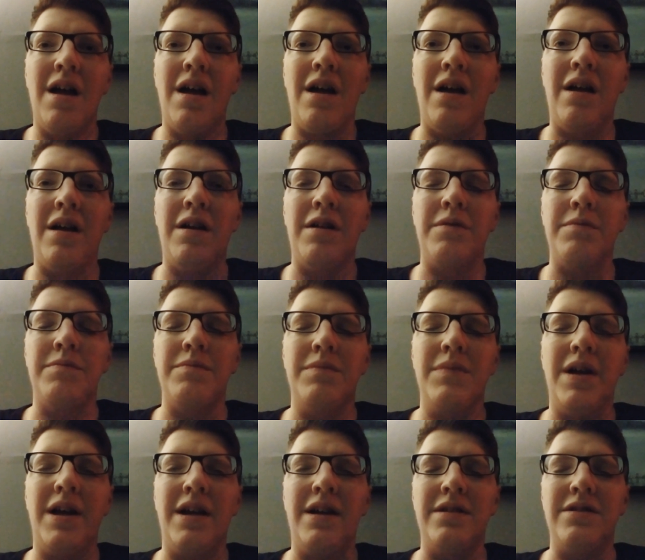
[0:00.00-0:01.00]
And
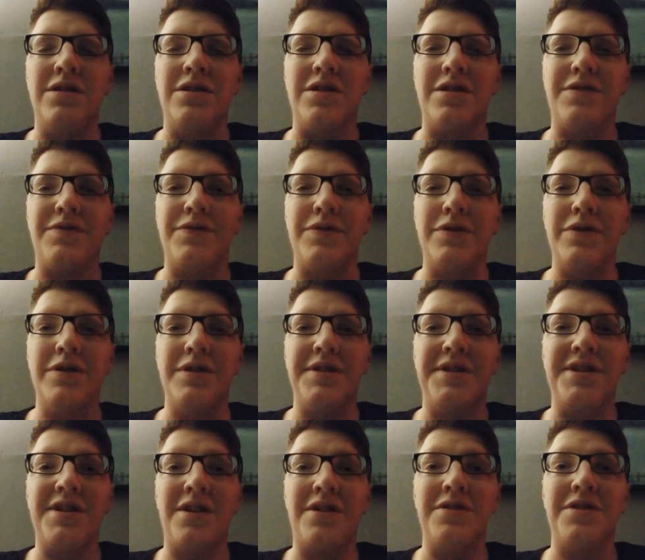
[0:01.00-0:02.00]
just for
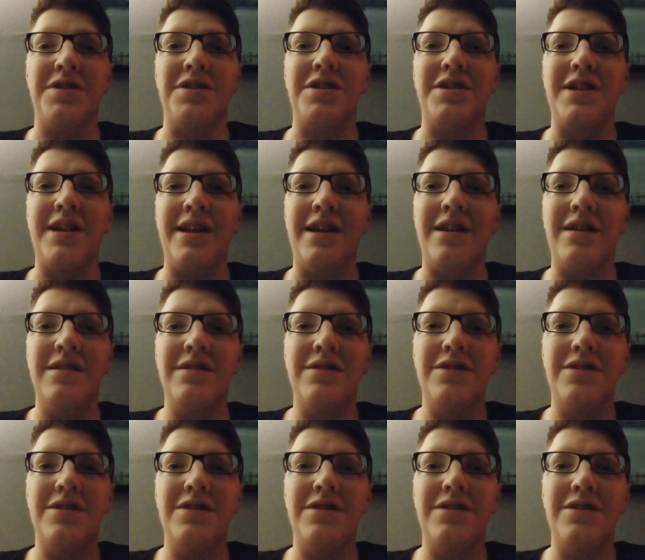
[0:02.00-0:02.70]
nostalgia's sake,